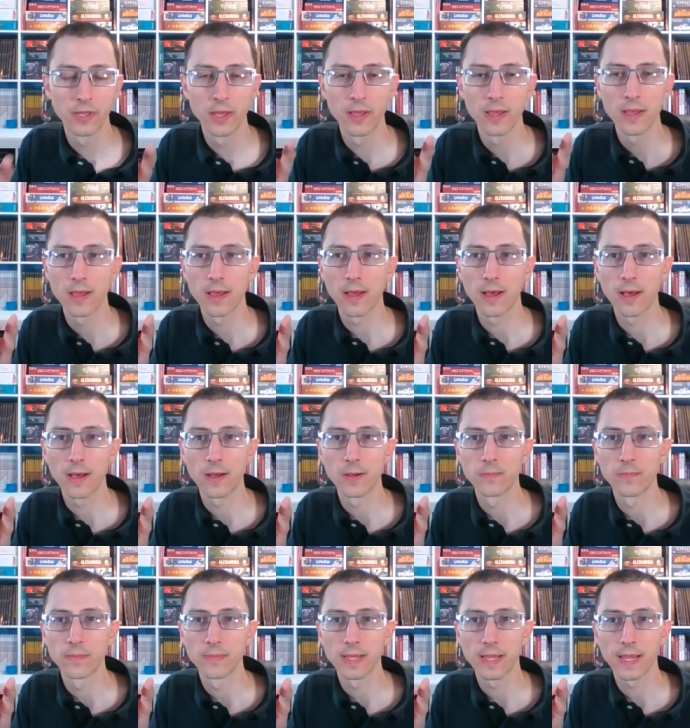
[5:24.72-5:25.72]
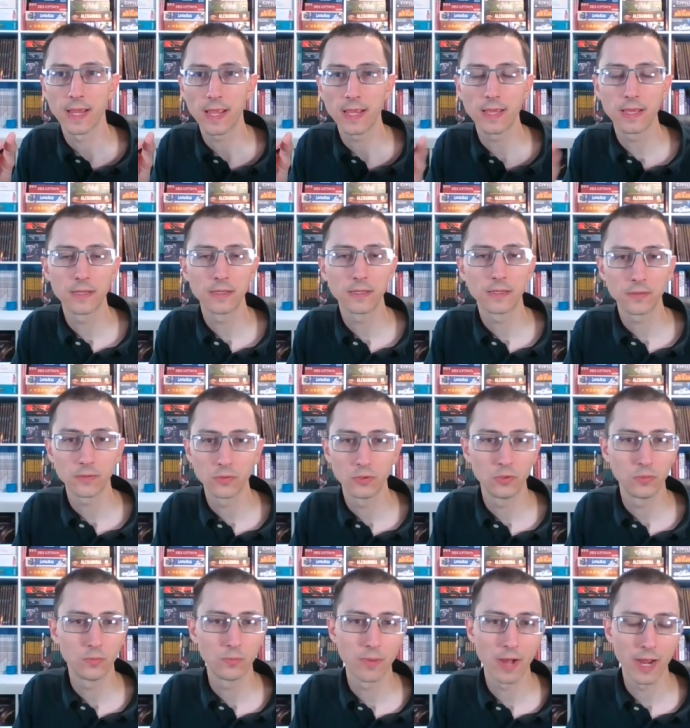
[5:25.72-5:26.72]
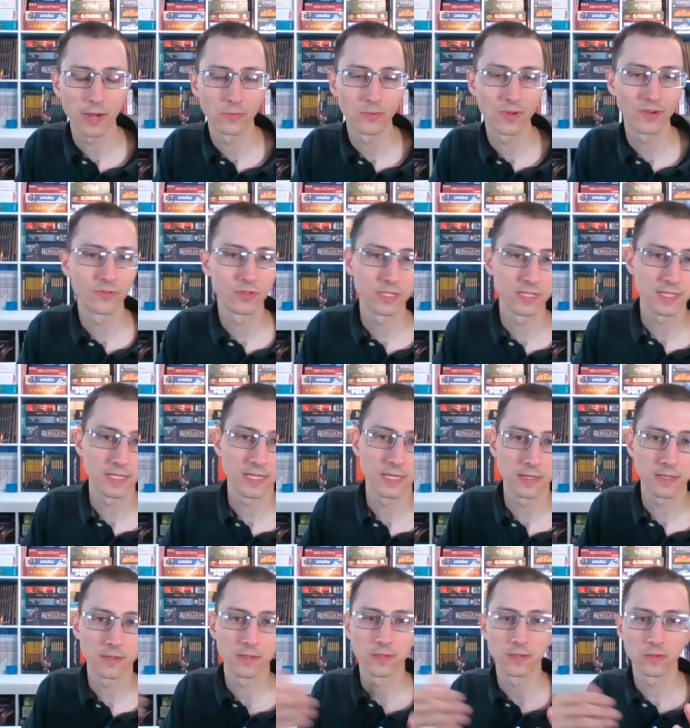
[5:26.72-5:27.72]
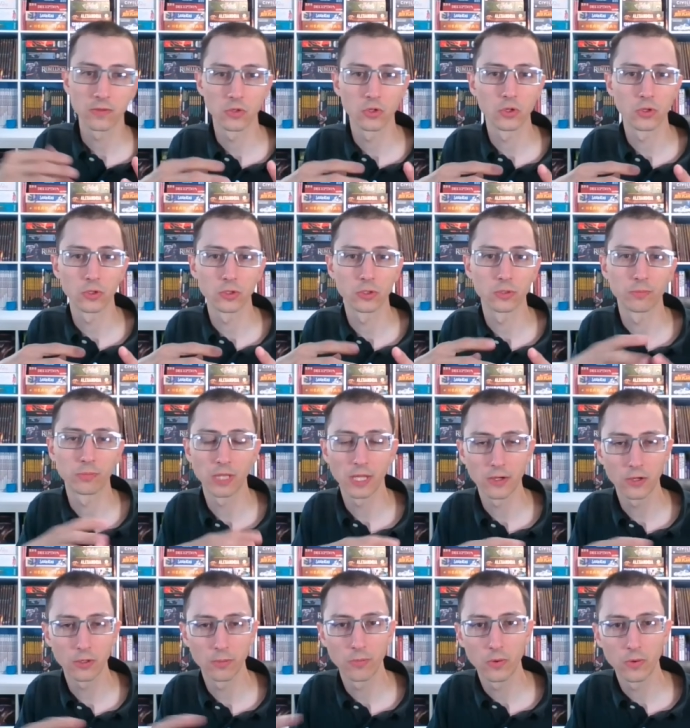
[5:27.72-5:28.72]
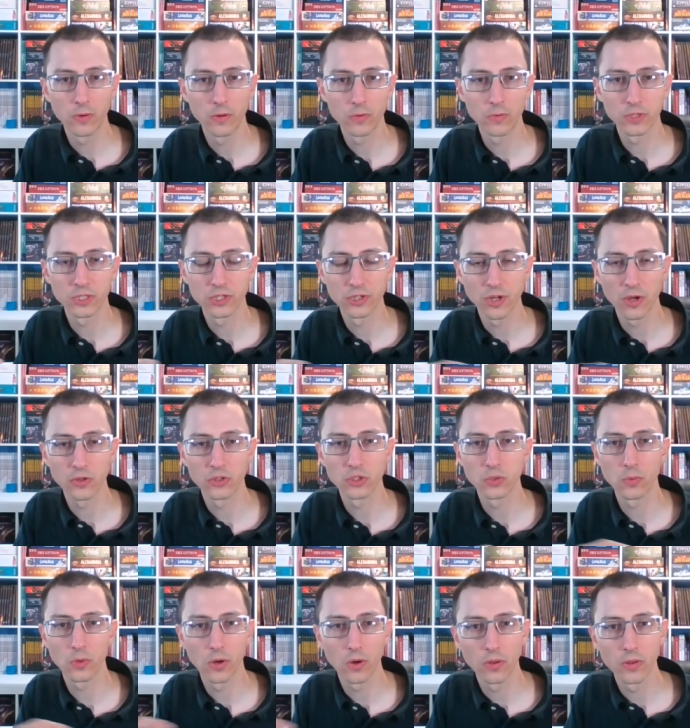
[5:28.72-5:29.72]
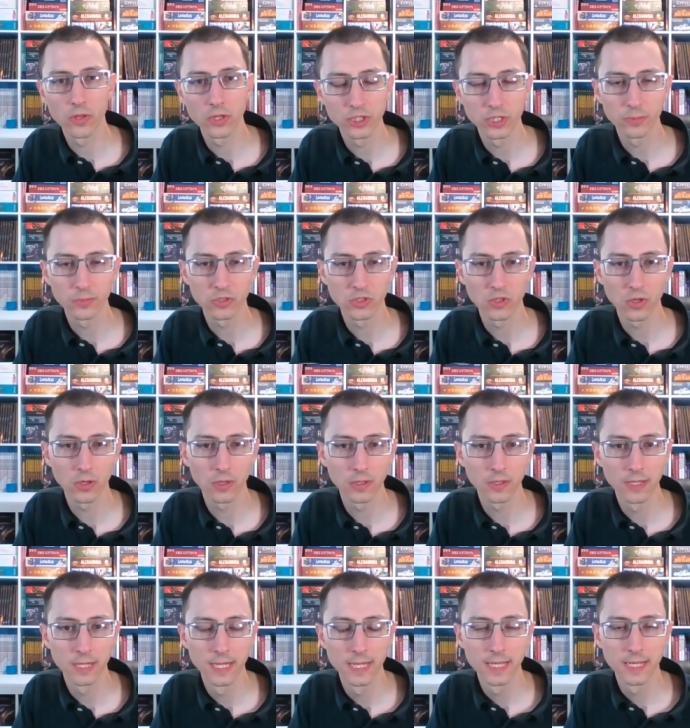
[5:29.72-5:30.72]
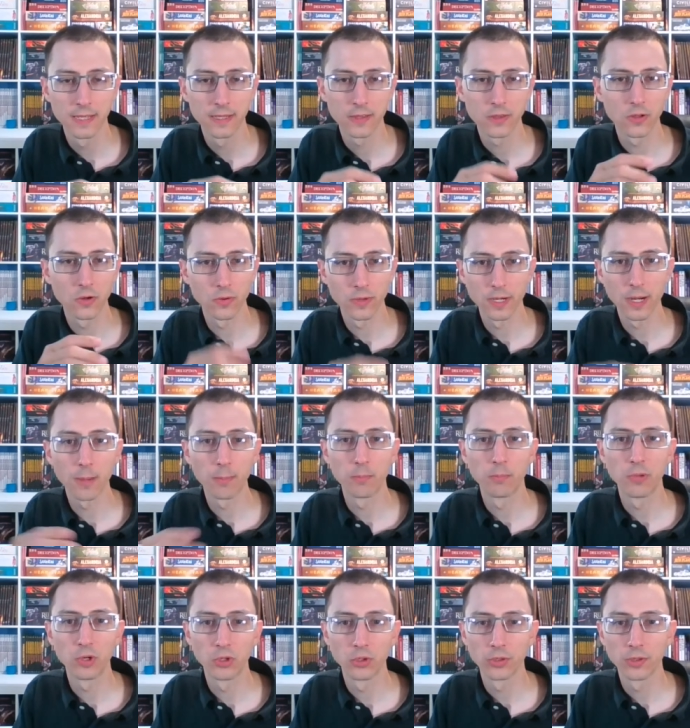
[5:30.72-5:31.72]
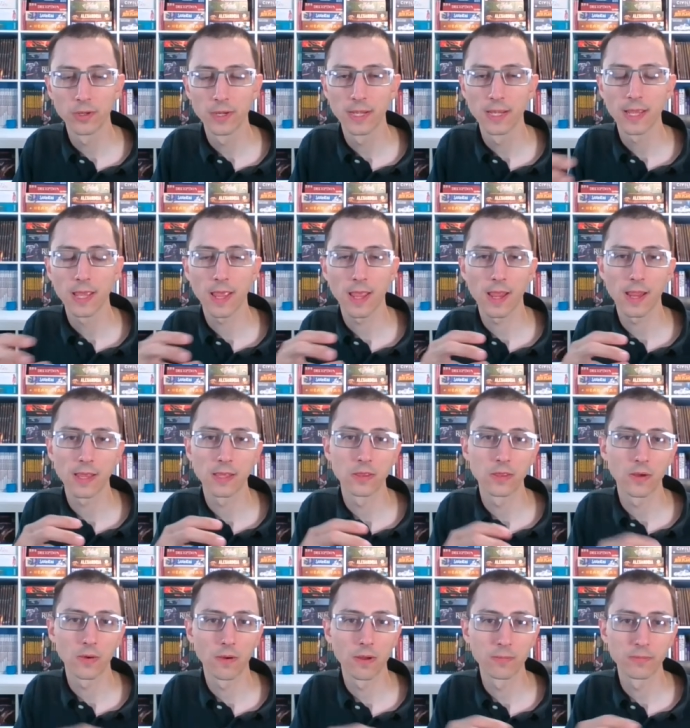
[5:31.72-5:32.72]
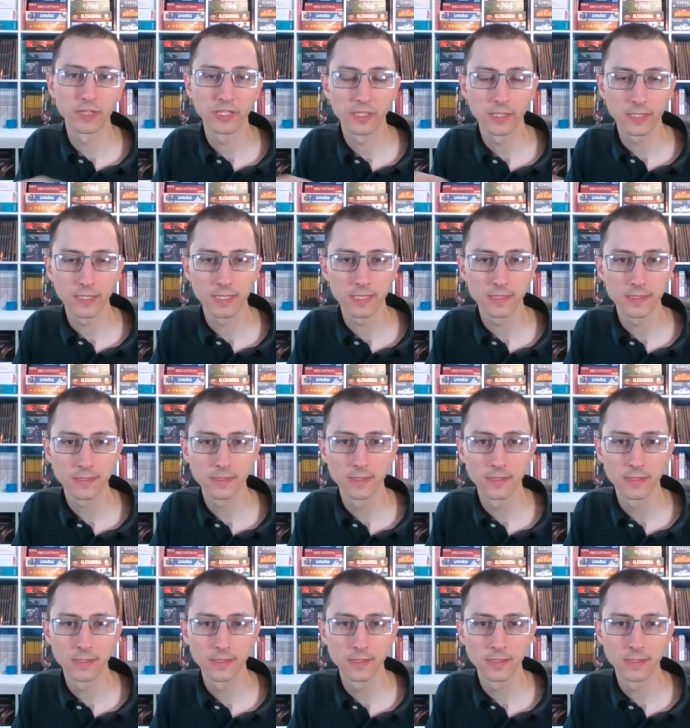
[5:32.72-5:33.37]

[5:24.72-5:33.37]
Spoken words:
And by referencing your player board, which tells you what all the ships are, their number, and their abilities,